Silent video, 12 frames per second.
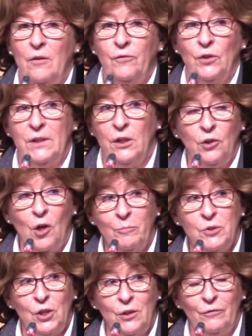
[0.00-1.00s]
for the
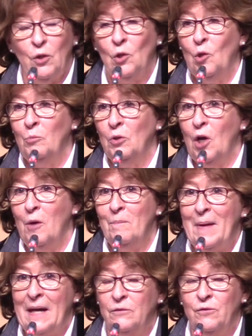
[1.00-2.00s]
adoption of the Global
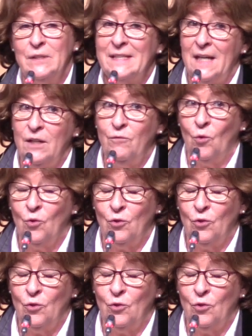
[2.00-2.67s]
Compact for Safe,